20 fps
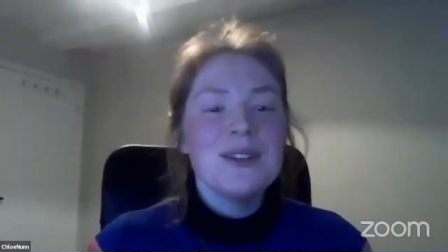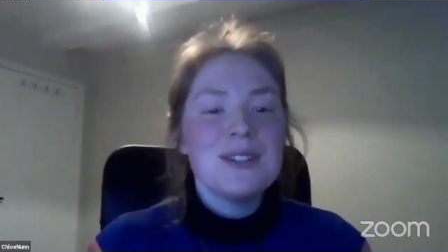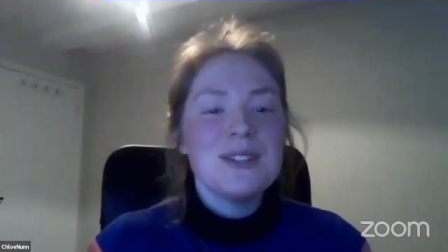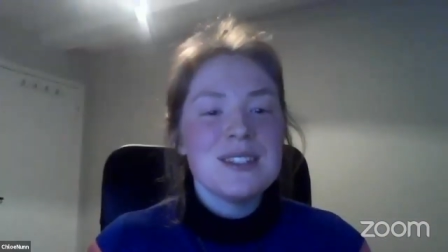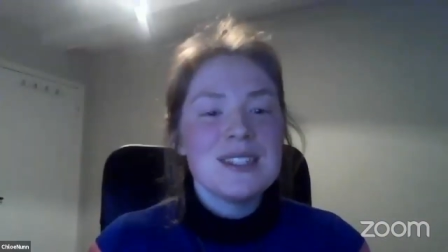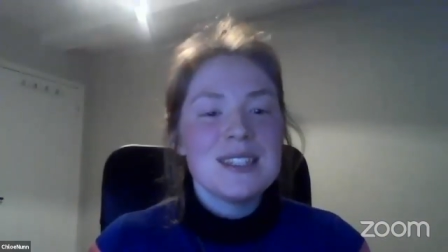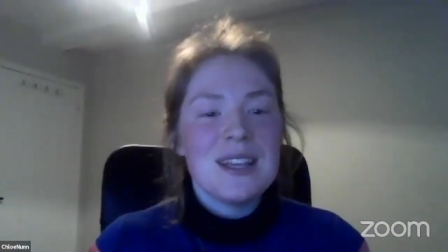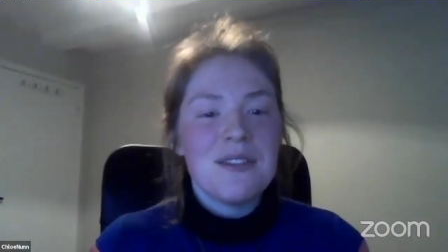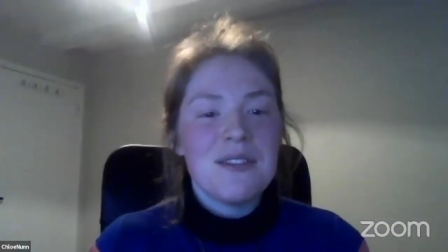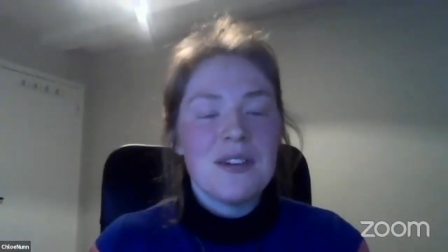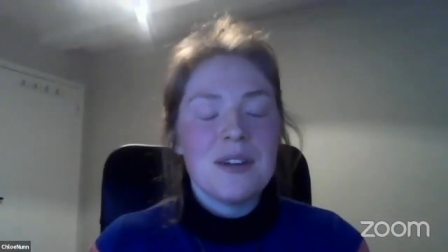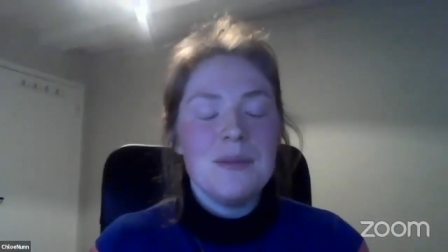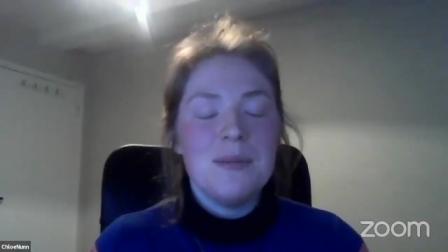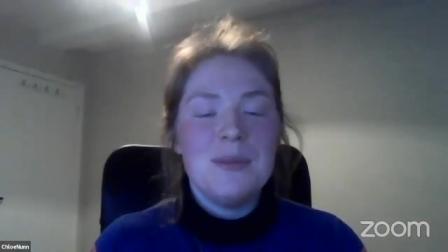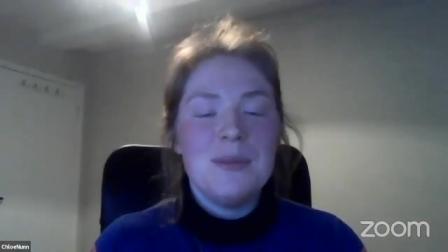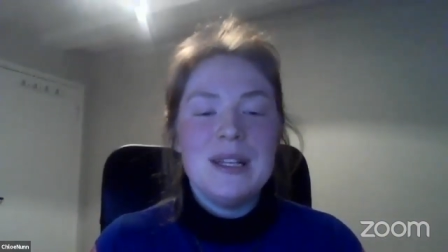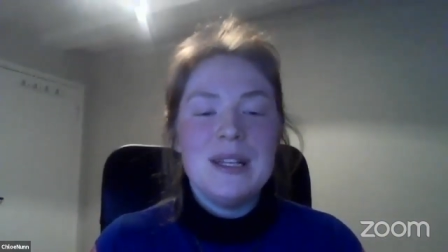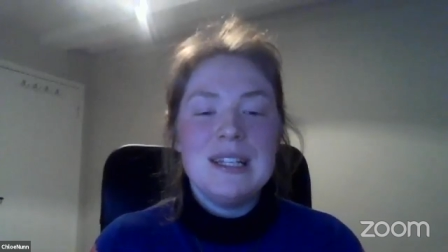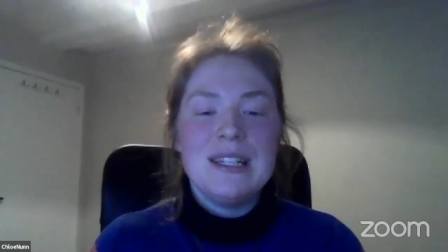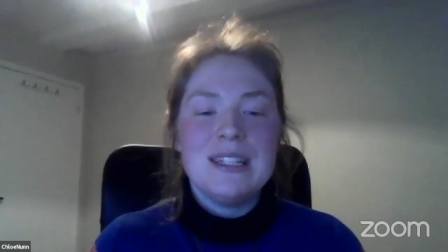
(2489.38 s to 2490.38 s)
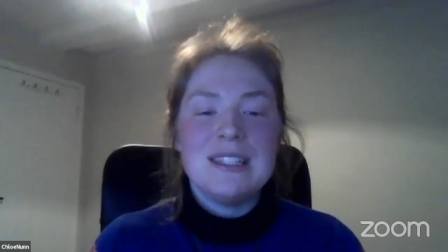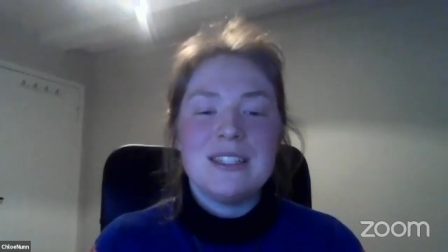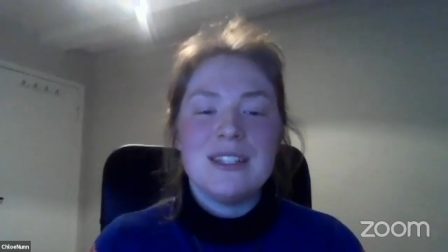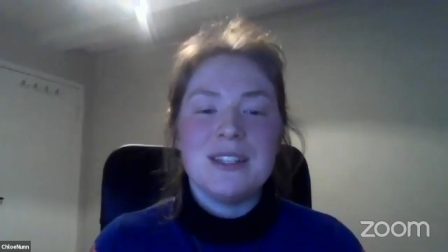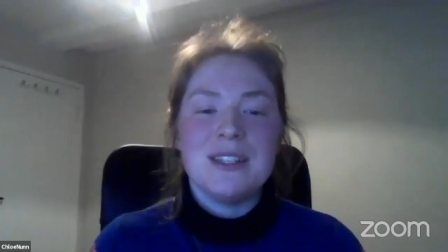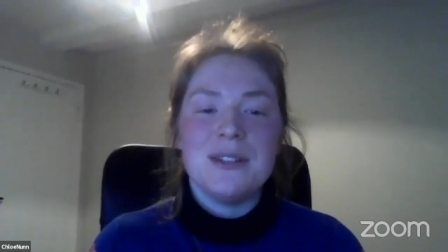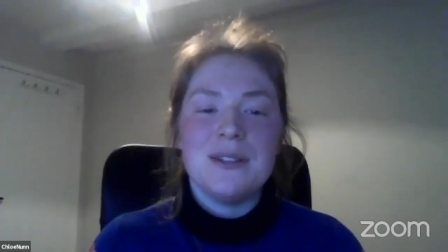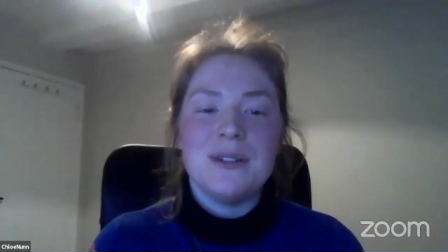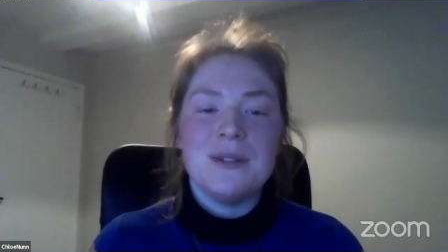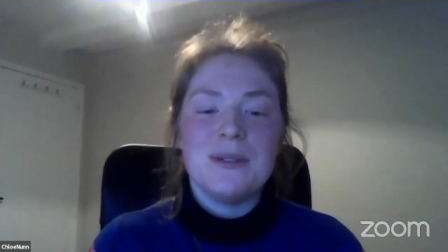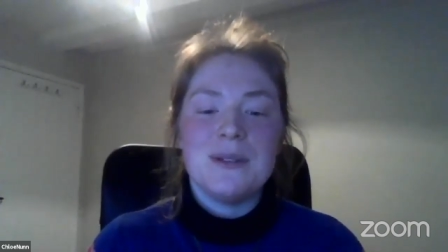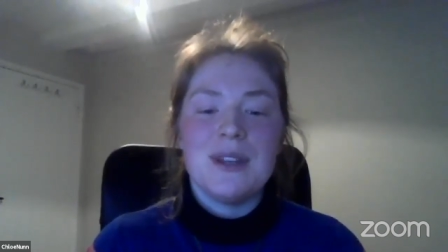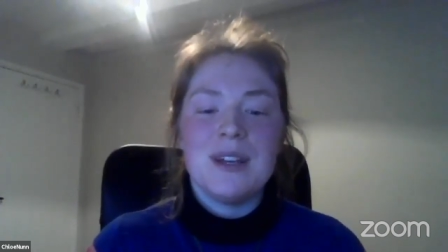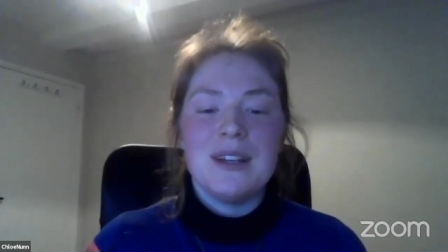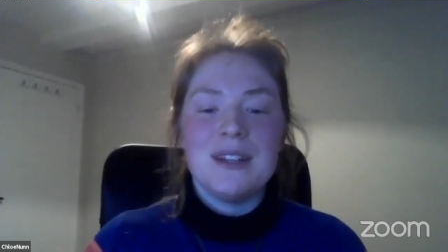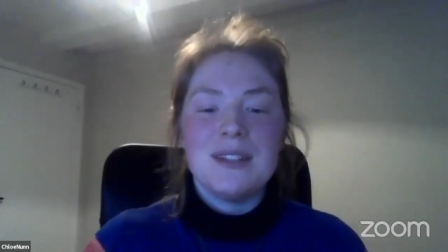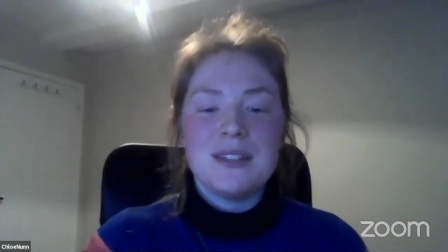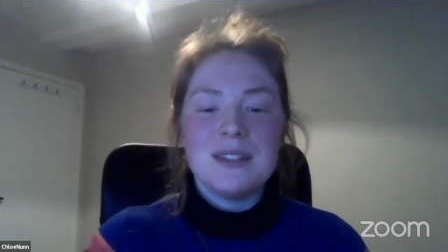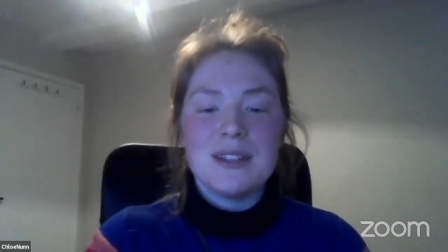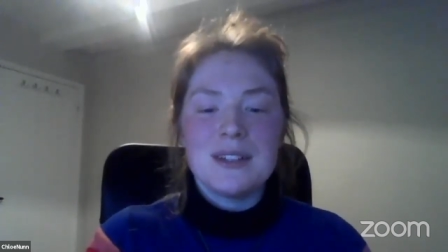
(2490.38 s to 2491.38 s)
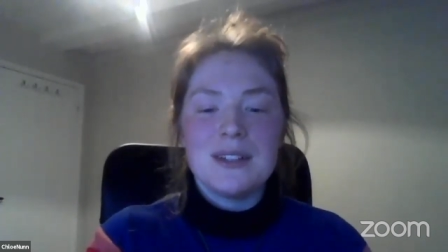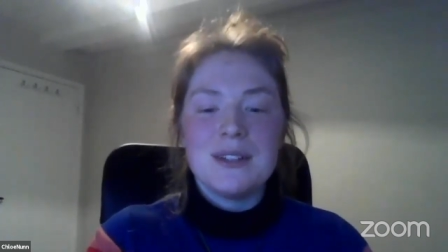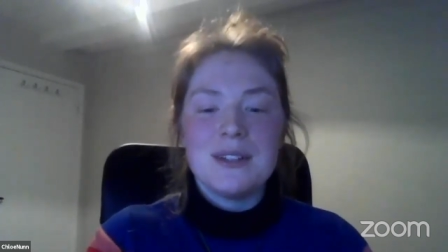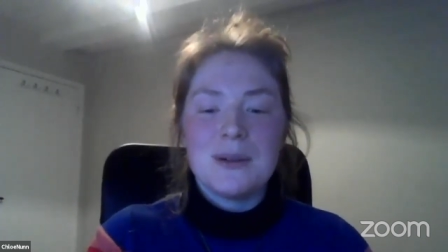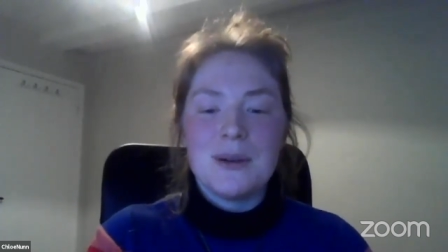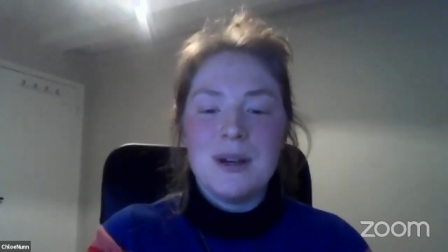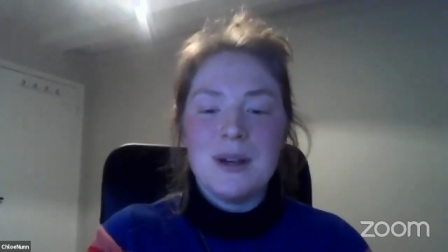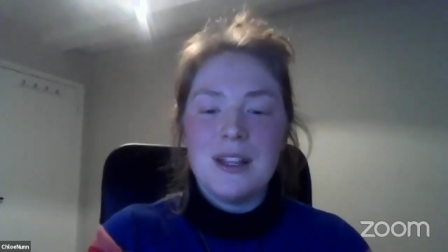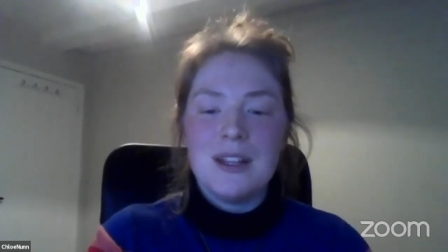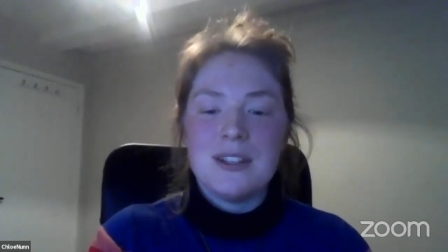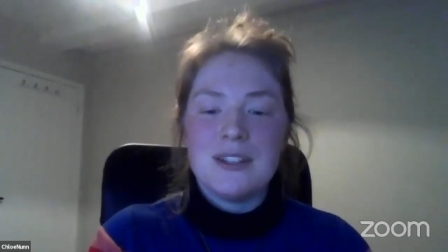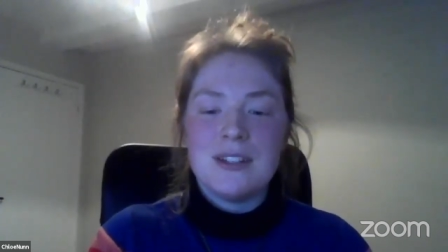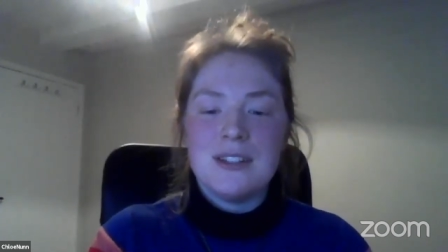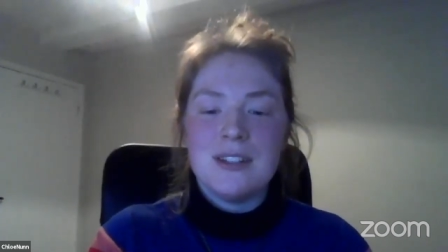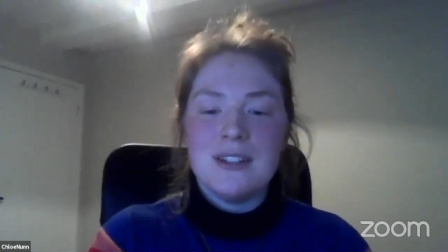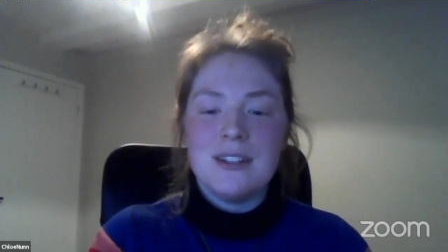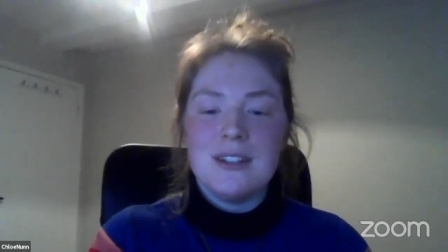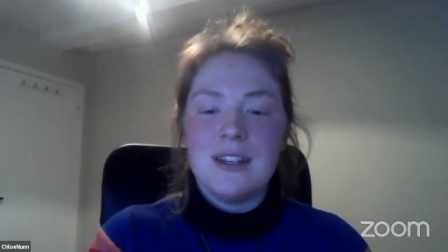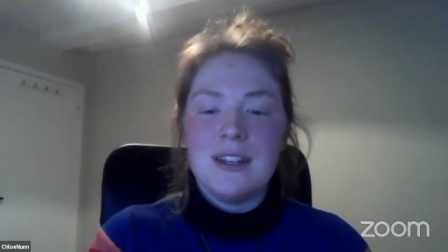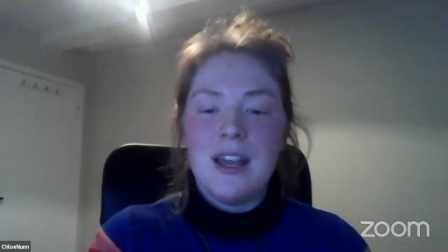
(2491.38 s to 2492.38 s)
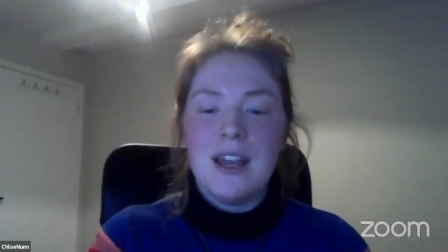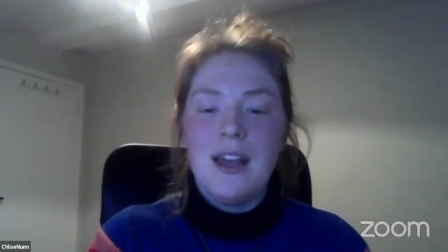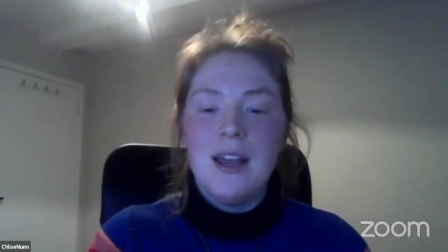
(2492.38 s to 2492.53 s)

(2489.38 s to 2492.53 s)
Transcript: oceans have I been to? That was a good question.